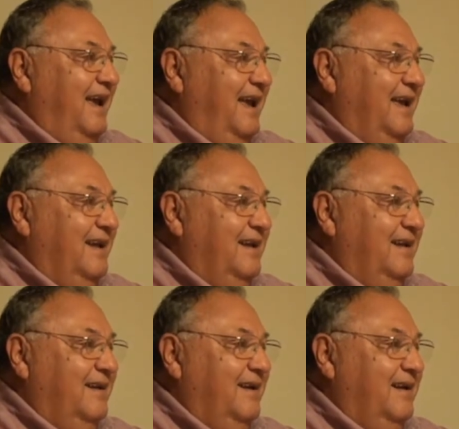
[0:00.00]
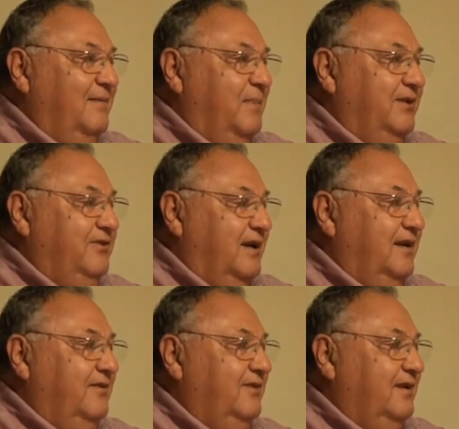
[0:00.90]
And my son
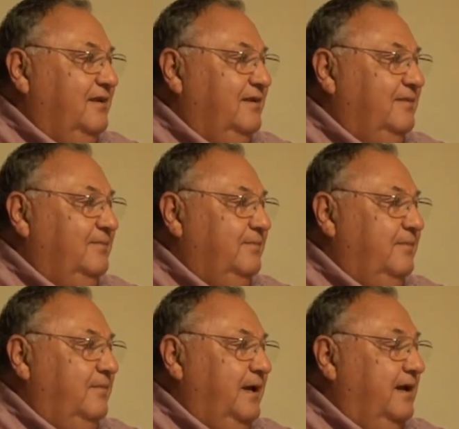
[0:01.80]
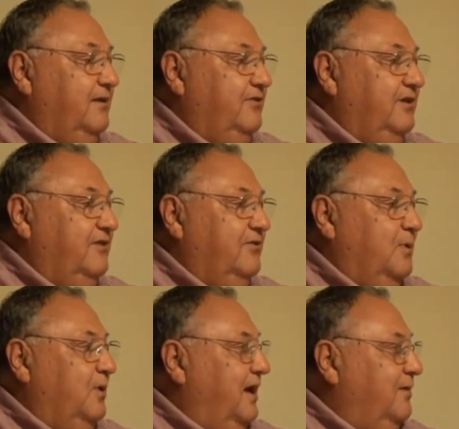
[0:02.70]
is a dentist in
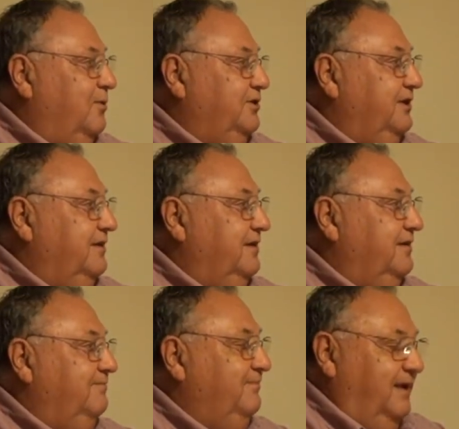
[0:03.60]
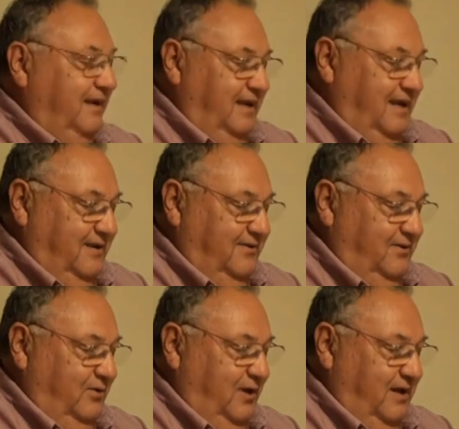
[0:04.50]
Spokane, Washington, and he has
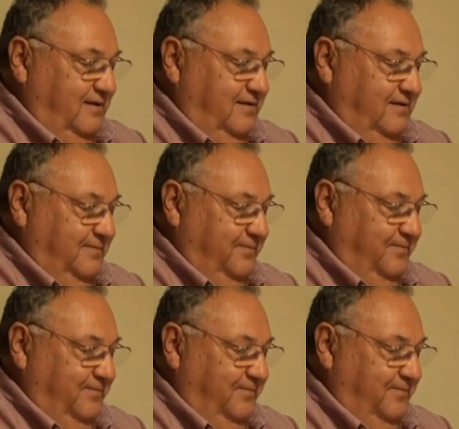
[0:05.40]
two kids.